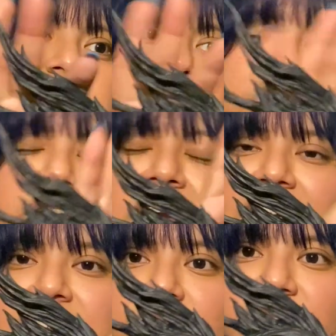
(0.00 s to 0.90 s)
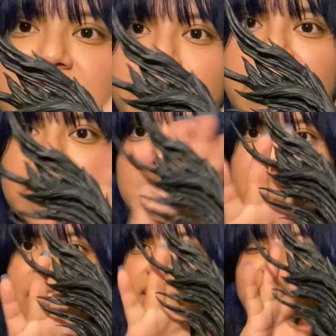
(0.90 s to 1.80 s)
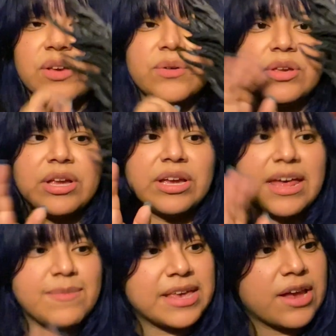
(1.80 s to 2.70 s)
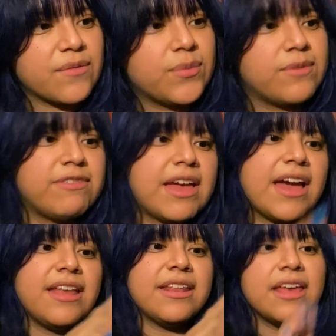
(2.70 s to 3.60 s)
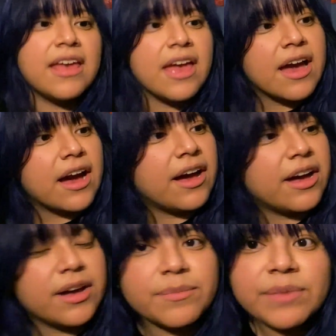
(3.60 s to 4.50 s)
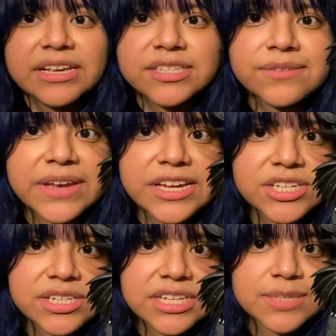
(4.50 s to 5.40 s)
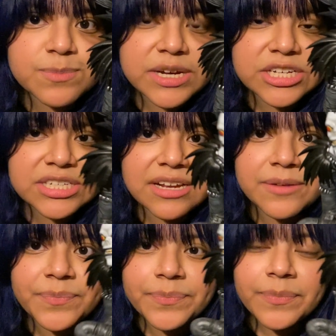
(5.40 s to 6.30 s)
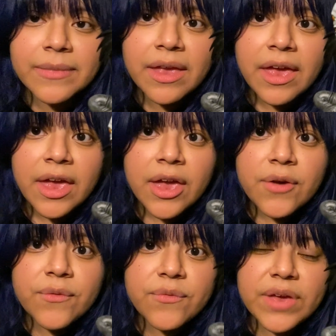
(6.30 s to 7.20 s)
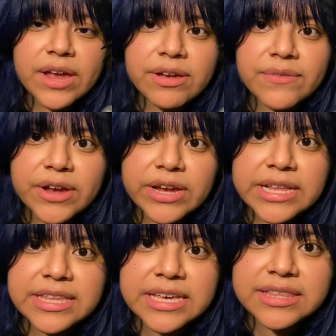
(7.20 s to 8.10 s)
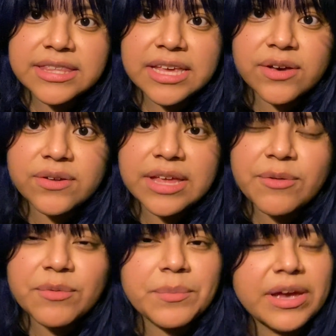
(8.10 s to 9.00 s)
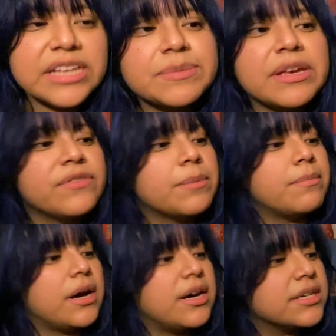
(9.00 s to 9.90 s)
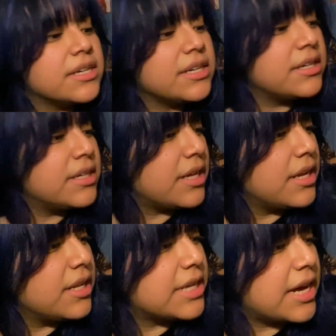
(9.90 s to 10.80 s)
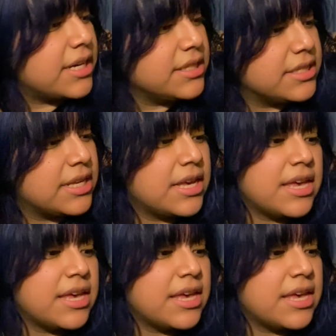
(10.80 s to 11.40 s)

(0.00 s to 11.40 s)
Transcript: they are kind of spiky, so you gotta be careful with that. Um, his facial expression, very, very detailed. It reminds me of the manga a lot.